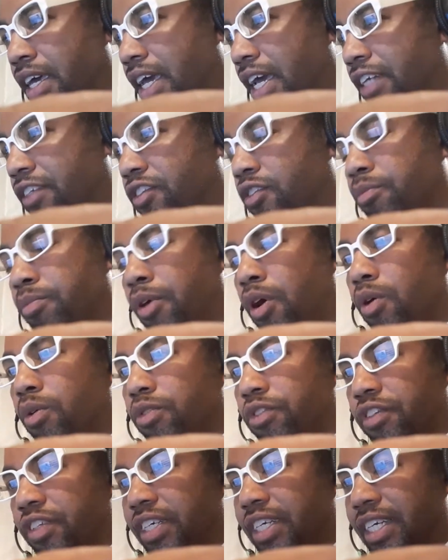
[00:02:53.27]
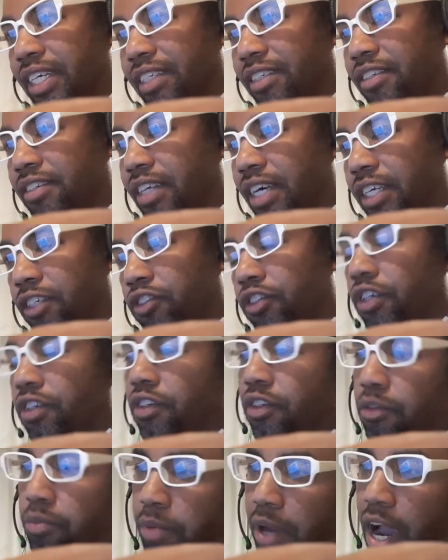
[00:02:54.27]
And supposedly it's like just
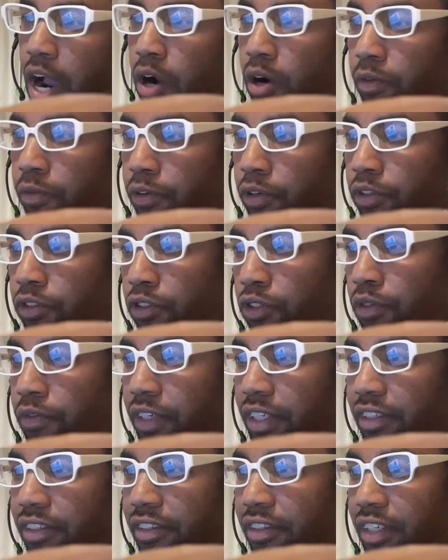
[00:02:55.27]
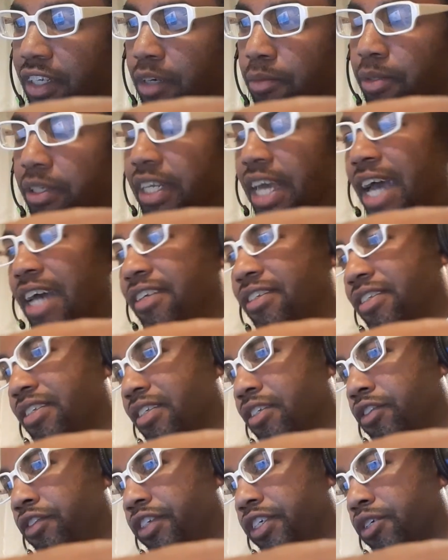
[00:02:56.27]
as powerful as UVC, but it has
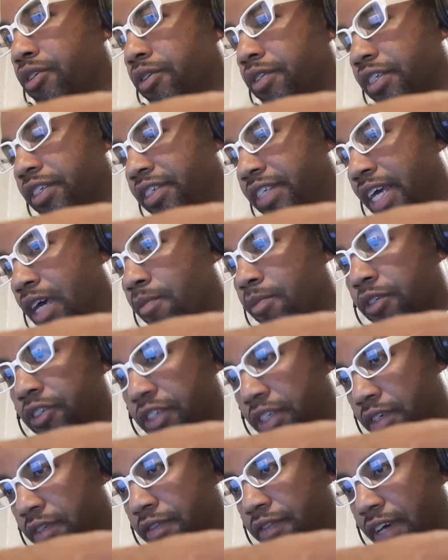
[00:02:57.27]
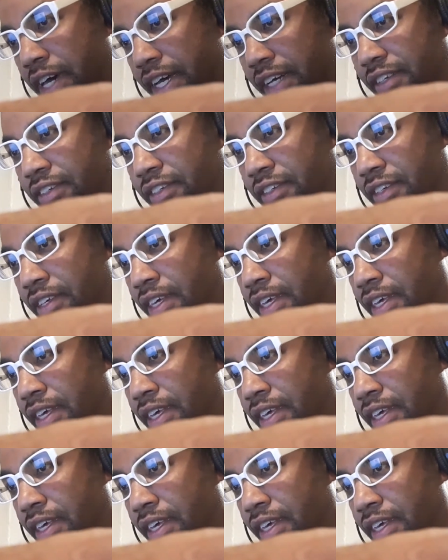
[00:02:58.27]
zero of the damaging effects.